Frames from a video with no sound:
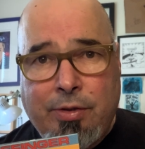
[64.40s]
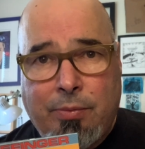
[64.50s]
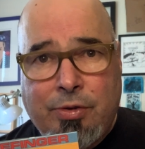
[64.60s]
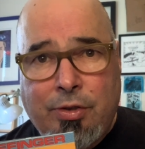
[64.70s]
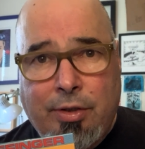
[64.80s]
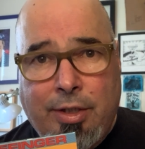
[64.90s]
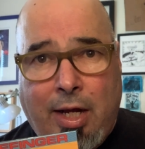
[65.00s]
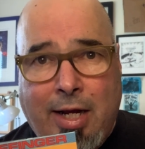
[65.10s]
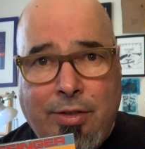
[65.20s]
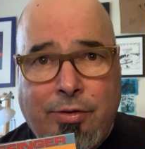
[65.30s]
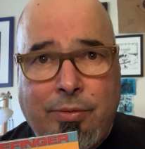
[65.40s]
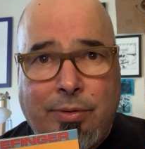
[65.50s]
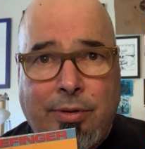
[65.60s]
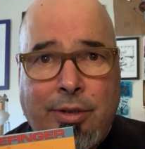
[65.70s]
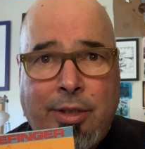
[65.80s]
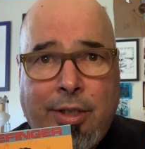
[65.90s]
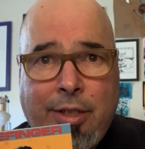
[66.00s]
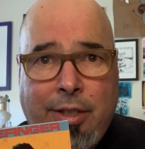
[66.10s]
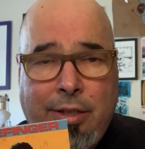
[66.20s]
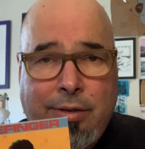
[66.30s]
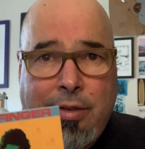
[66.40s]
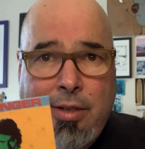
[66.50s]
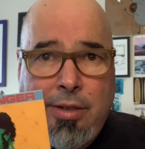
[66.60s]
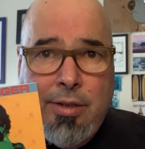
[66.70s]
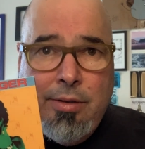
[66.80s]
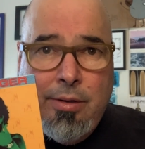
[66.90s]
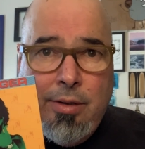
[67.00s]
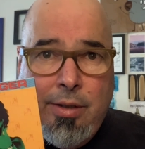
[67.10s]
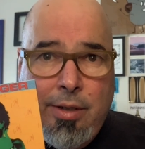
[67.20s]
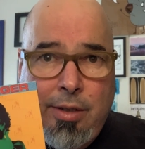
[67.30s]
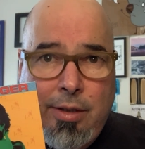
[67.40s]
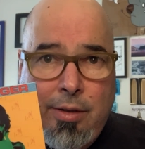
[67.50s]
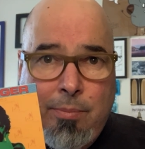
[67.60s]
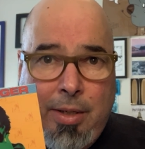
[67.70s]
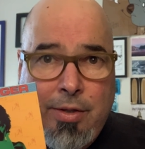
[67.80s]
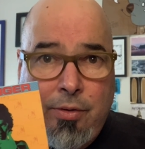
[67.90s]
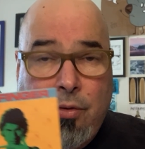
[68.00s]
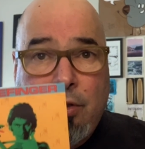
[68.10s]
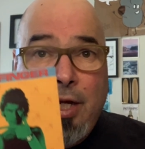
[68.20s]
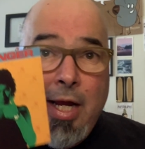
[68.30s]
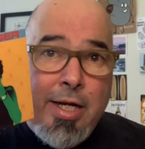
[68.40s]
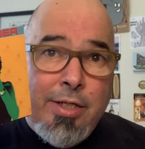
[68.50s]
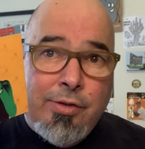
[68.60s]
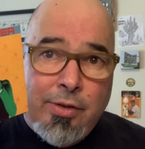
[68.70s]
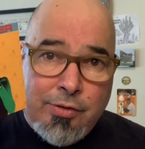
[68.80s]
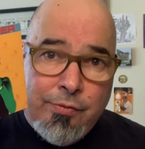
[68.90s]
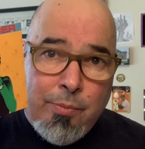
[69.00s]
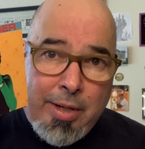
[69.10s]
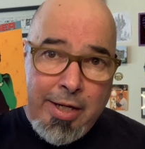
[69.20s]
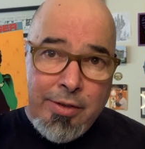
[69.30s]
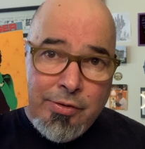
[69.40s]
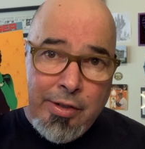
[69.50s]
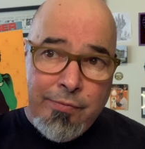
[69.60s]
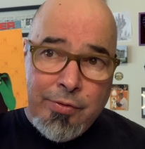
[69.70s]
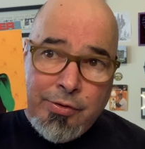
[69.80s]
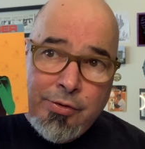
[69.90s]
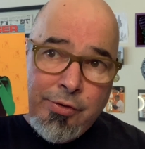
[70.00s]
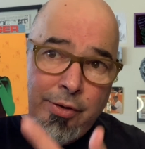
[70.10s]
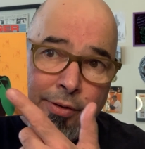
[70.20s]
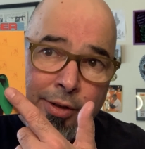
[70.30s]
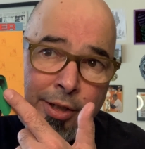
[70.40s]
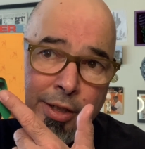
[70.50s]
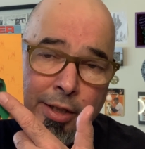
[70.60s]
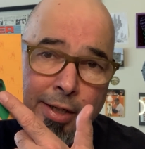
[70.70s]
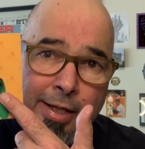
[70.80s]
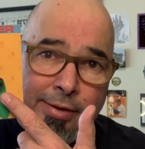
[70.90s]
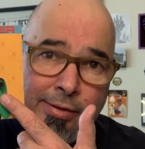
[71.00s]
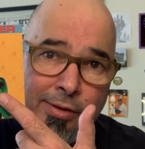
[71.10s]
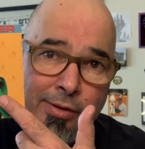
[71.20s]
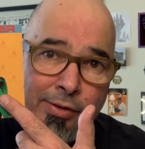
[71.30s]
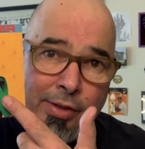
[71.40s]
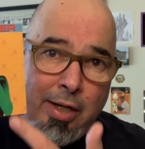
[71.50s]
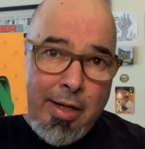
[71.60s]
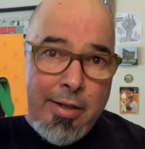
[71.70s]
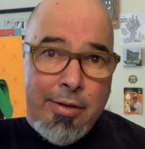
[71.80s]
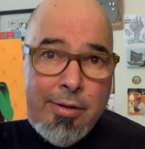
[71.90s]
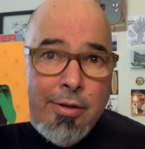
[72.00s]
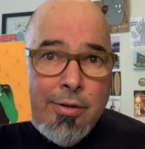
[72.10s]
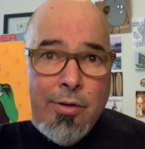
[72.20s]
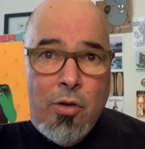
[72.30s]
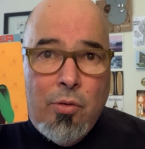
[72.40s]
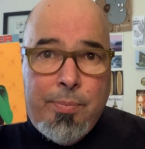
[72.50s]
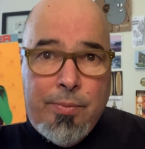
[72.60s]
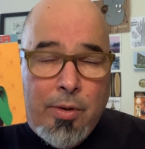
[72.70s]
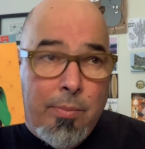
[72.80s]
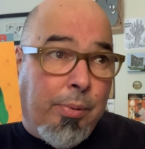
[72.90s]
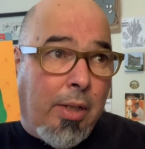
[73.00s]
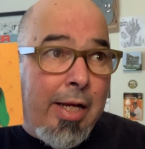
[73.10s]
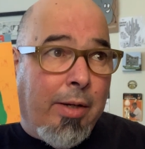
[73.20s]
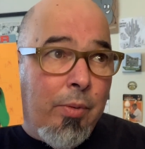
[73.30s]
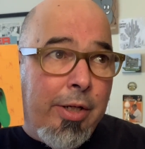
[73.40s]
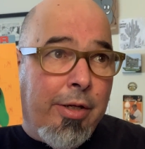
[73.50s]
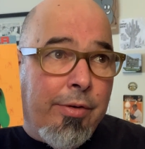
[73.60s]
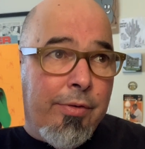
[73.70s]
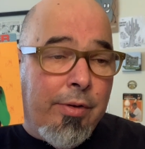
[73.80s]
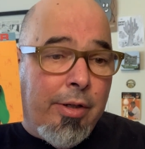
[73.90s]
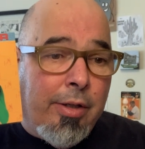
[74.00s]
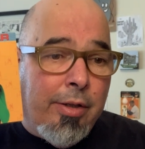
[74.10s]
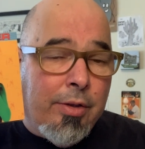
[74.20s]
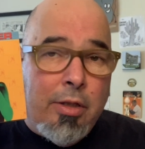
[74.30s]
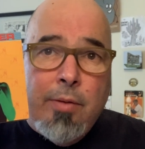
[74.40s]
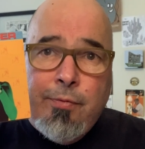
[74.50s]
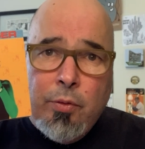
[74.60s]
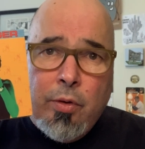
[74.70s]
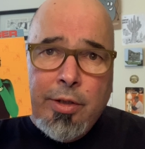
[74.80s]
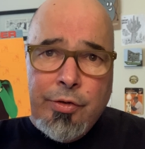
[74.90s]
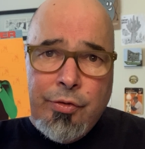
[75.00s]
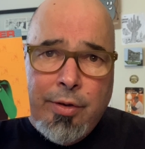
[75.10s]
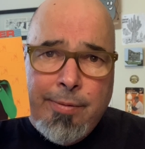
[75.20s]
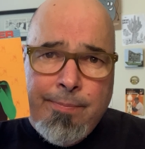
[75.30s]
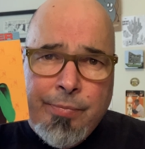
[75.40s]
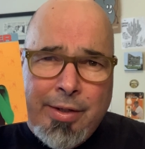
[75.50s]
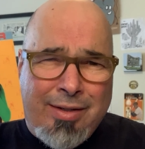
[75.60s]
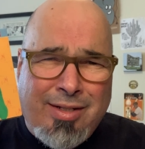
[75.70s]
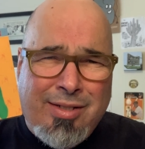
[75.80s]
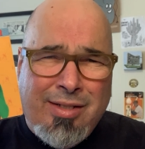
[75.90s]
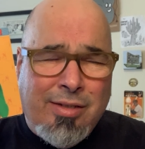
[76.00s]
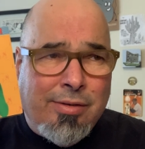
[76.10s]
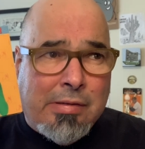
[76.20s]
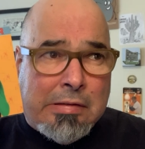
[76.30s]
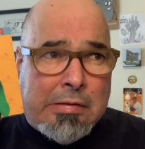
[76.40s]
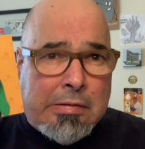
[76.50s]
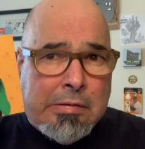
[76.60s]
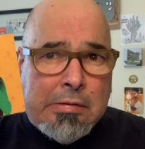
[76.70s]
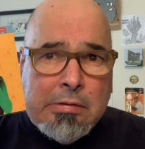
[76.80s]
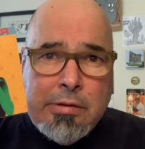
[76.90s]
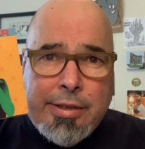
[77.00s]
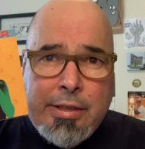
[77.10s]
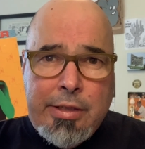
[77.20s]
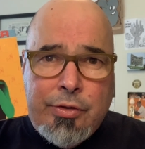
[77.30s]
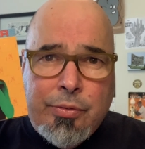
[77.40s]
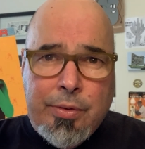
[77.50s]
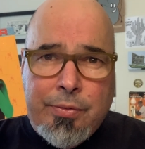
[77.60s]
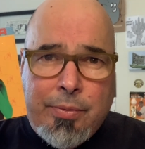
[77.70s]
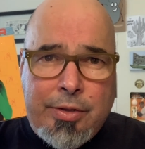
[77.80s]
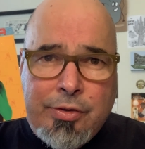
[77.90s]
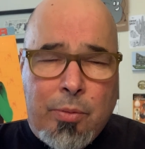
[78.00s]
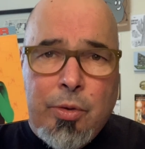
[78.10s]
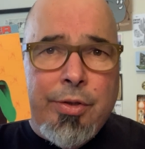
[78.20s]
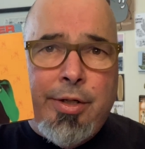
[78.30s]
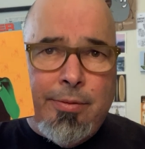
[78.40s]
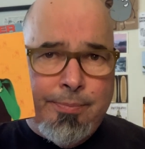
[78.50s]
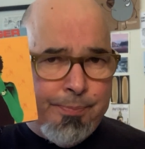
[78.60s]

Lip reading: I was still in high school. And then by the early 80s, I was living back in San Francisco, and I got to see this guy play with the Clubfoot Orchestra, like 1982 or 3, somewhere in there.